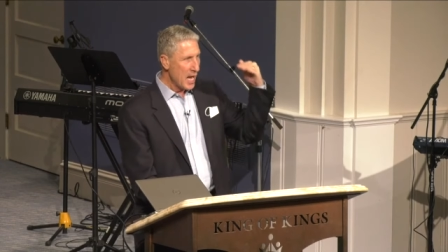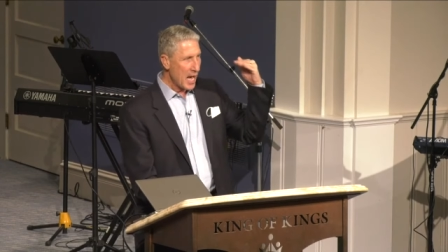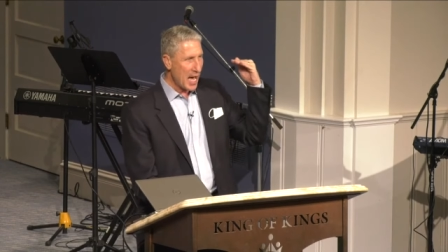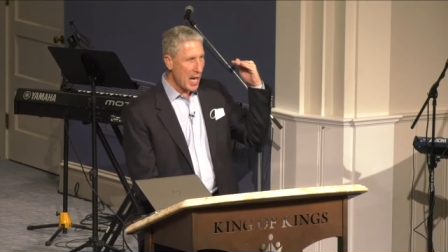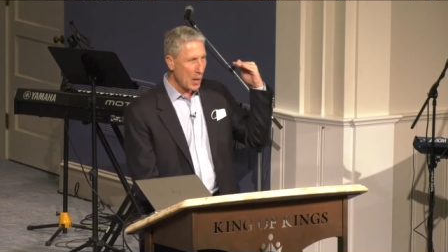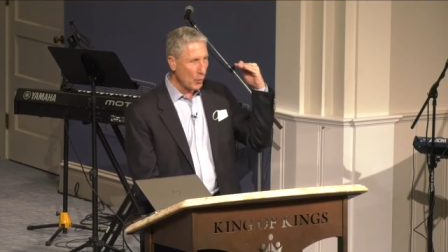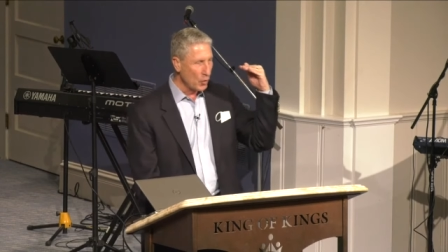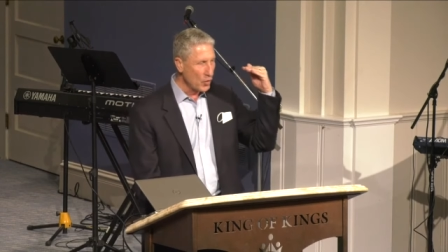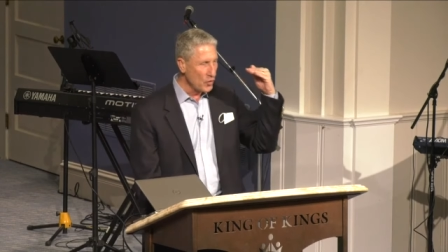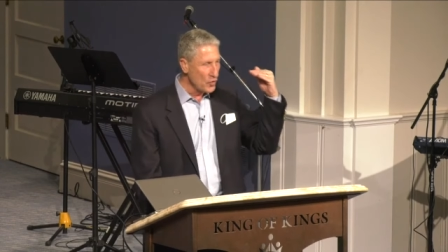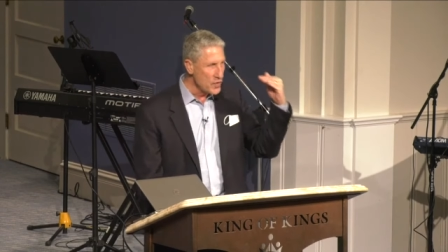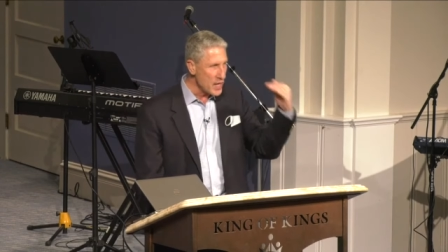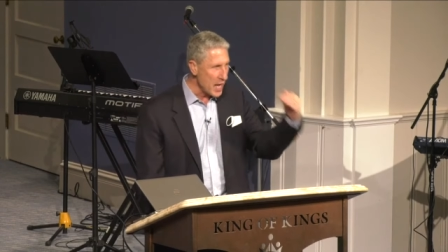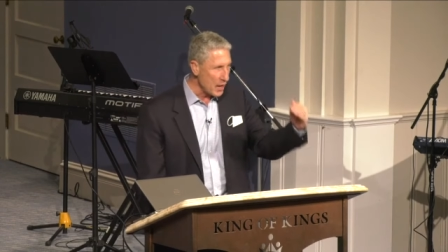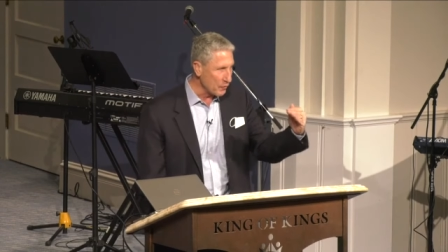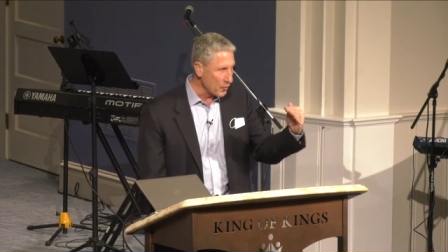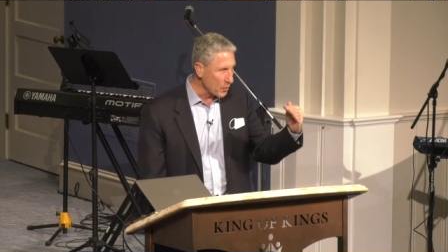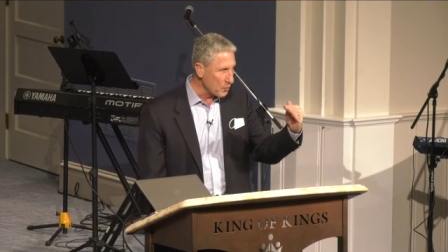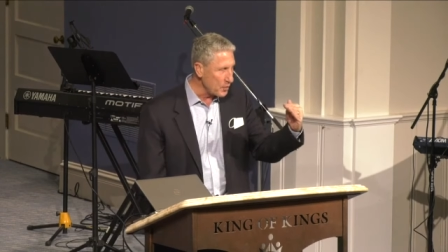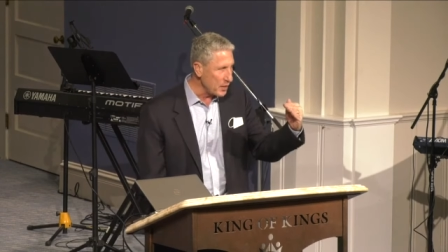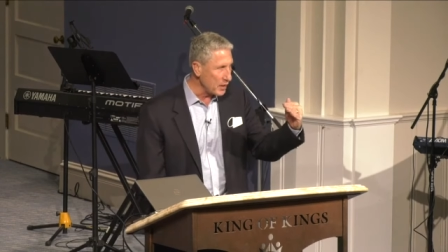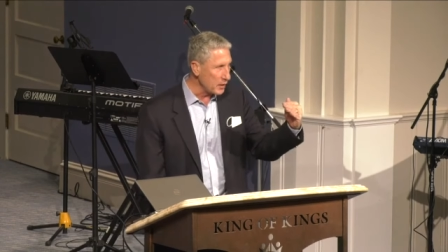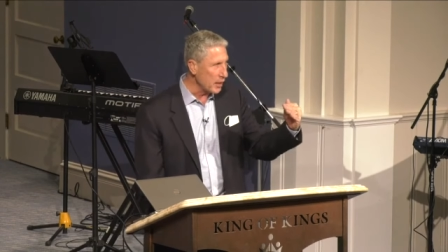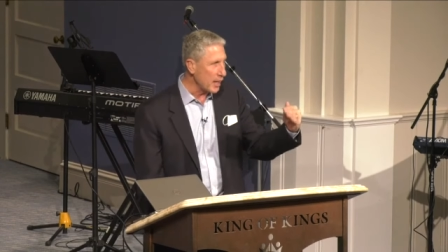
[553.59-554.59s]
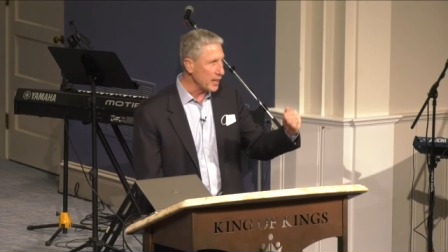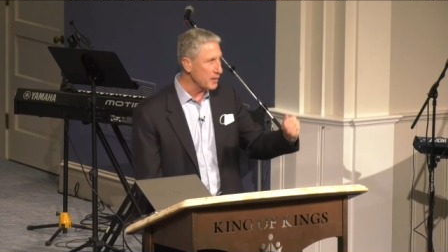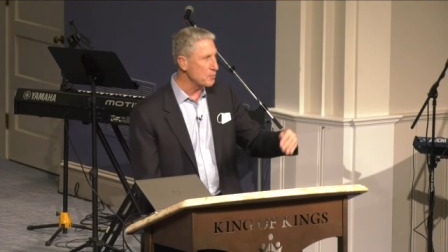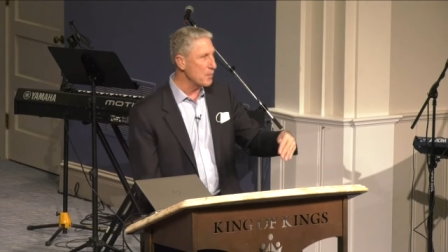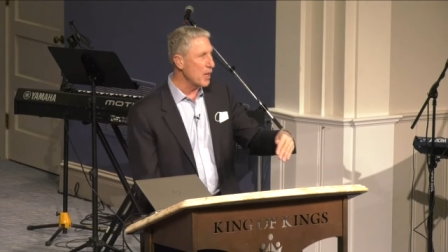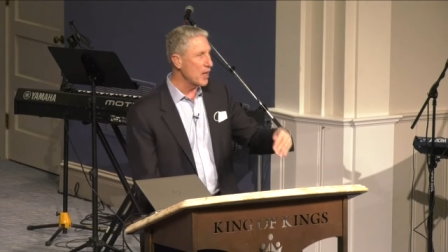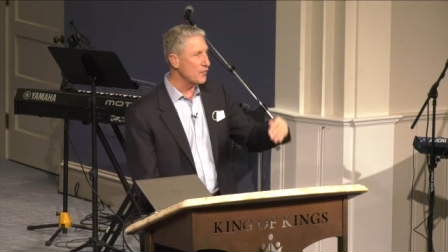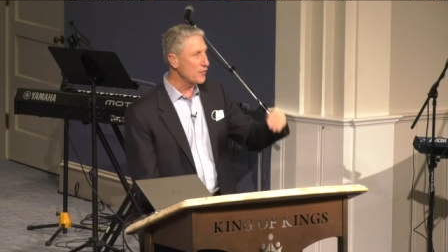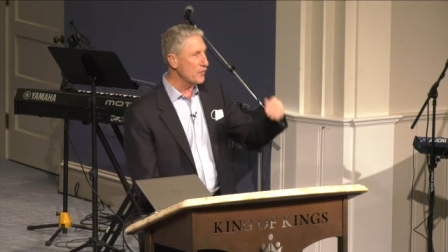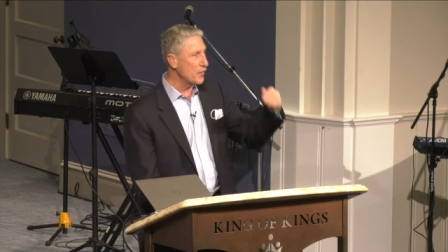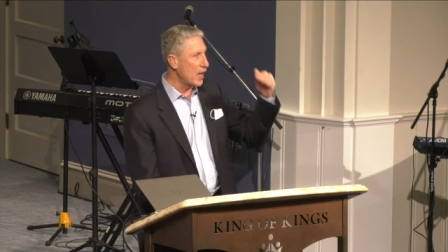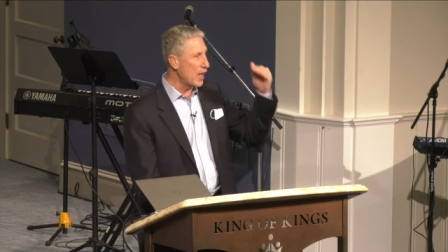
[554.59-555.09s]
I will never be like
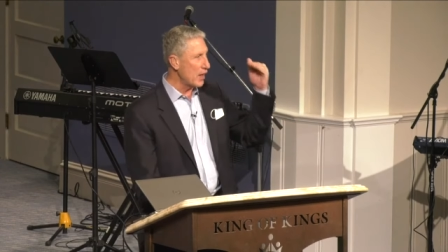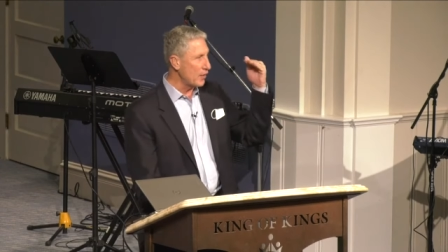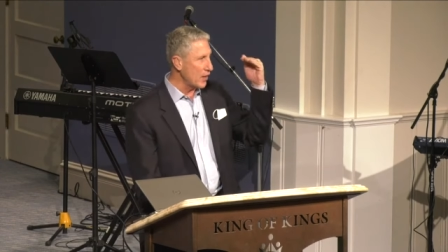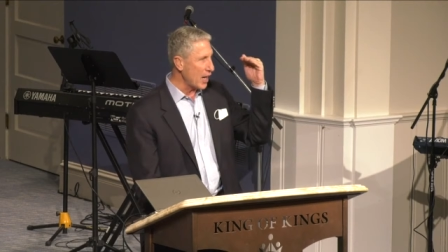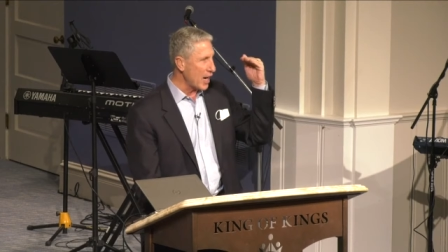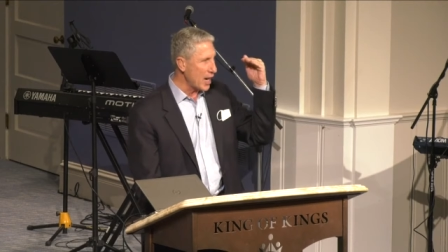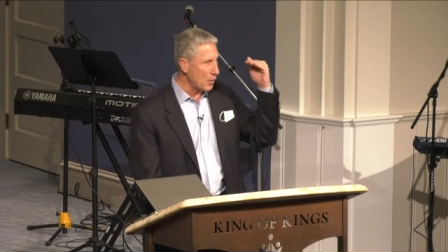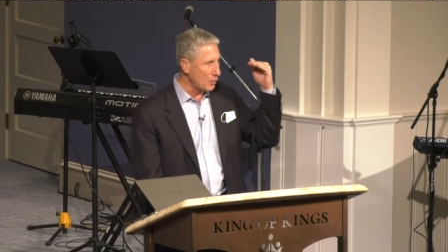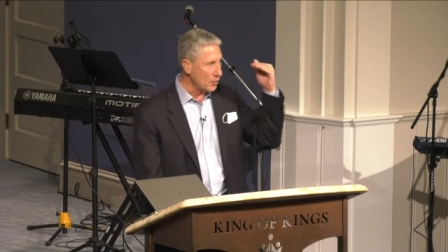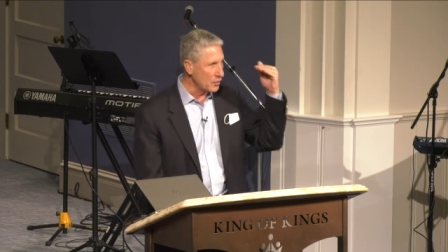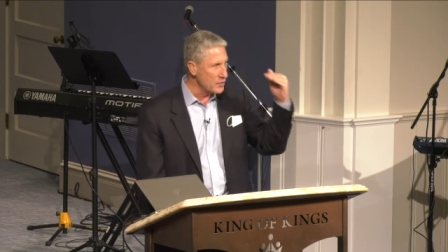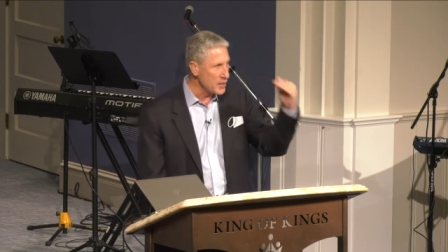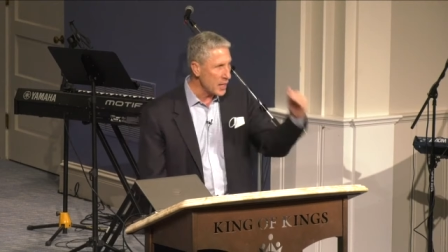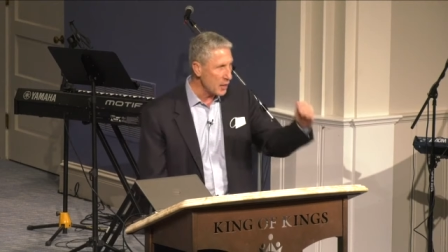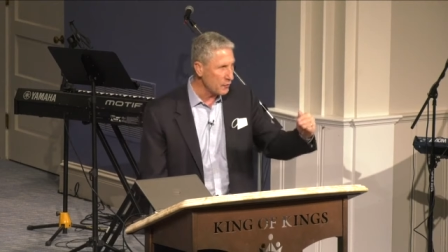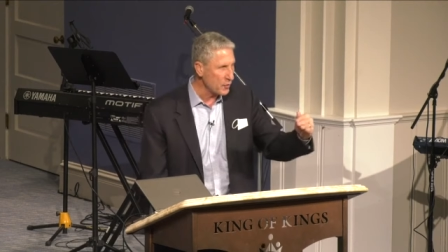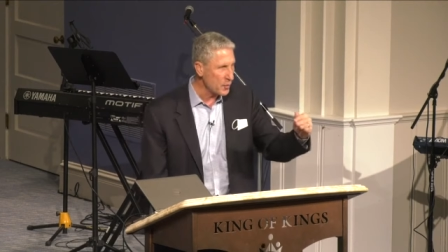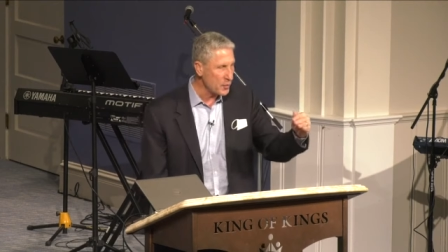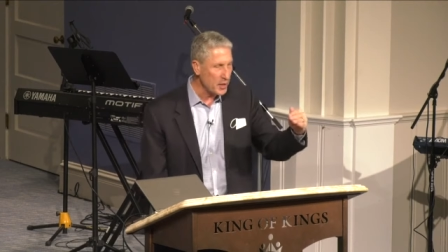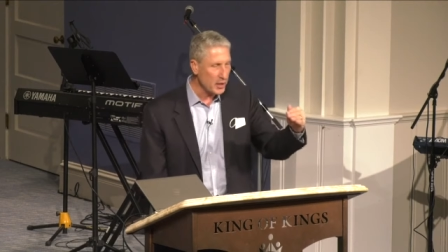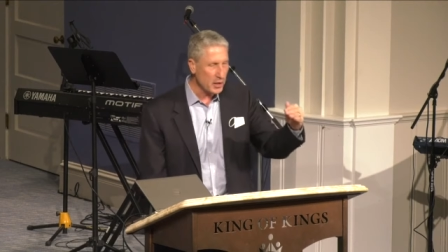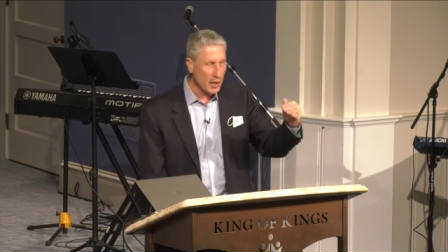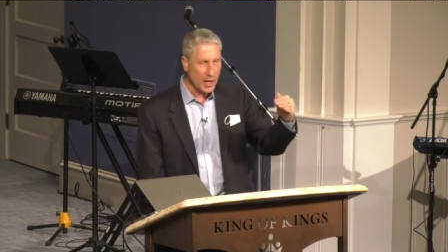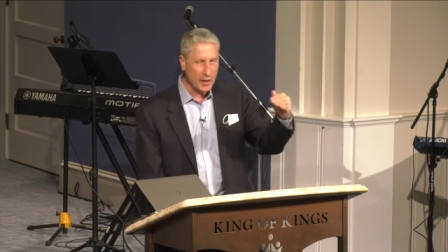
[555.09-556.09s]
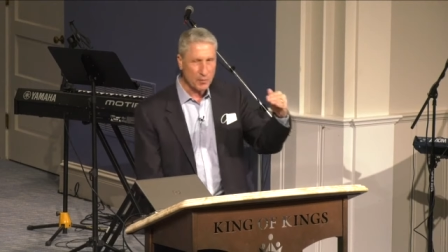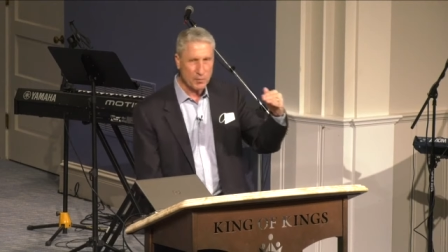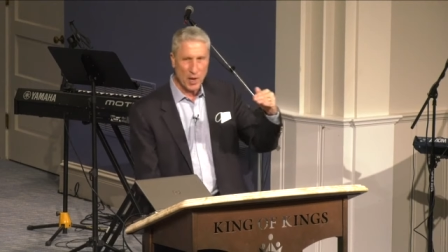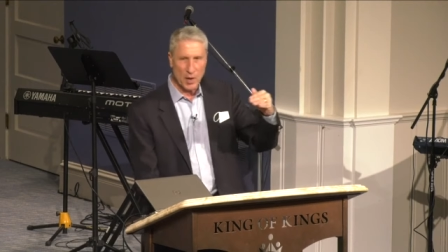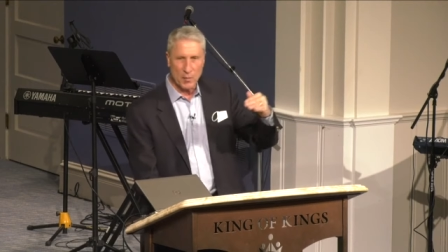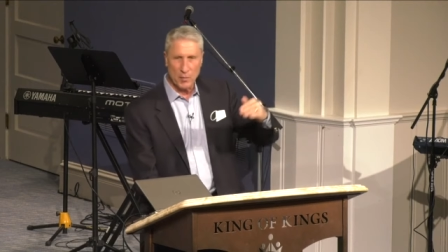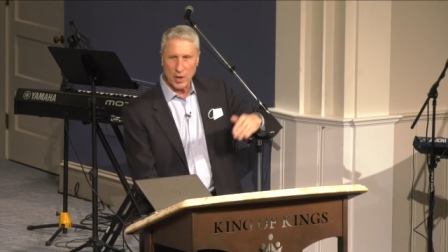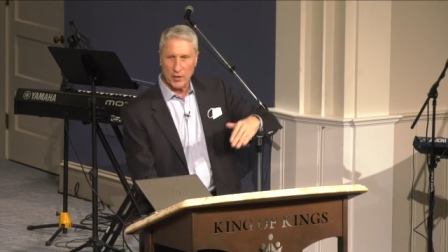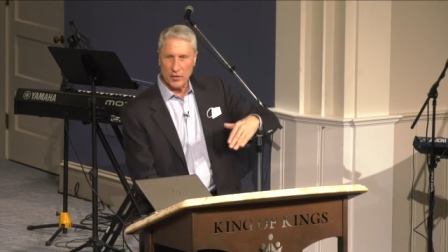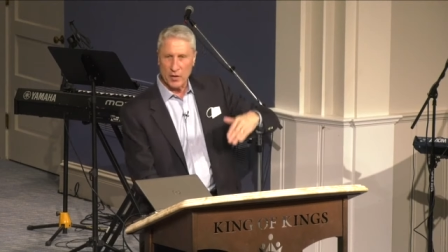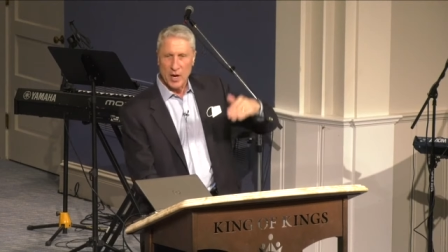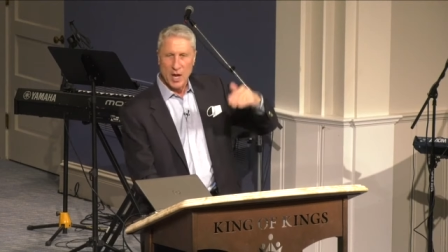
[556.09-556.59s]
my father. I will never be like
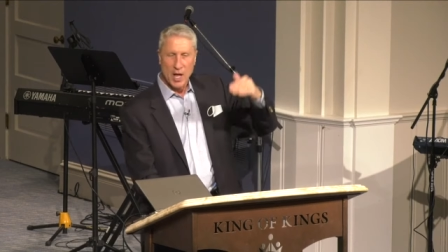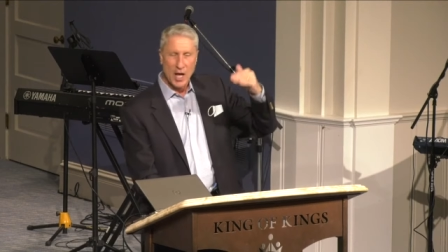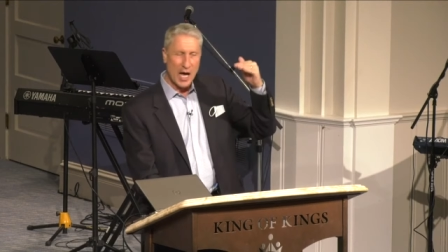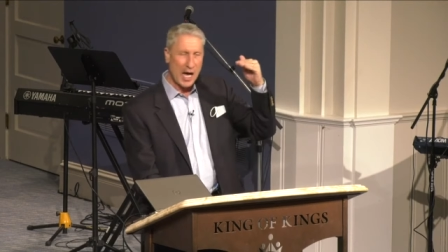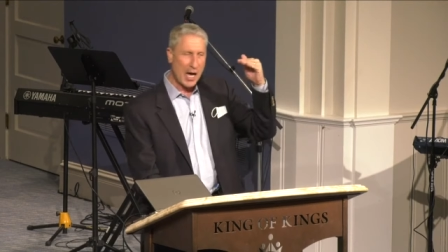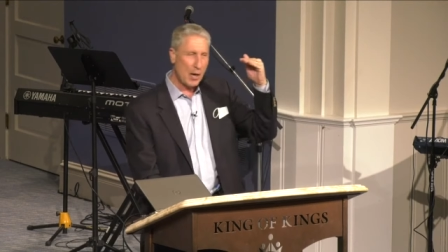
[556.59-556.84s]
my mother.